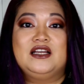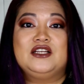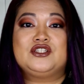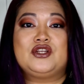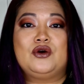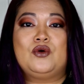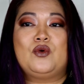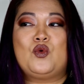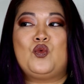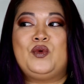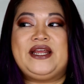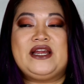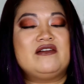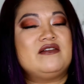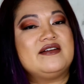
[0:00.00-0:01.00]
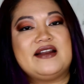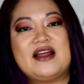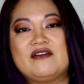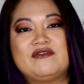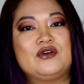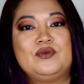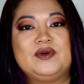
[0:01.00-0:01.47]
So we are
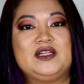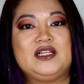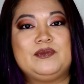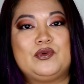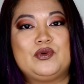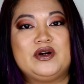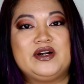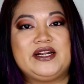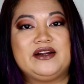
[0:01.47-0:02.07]
never really bored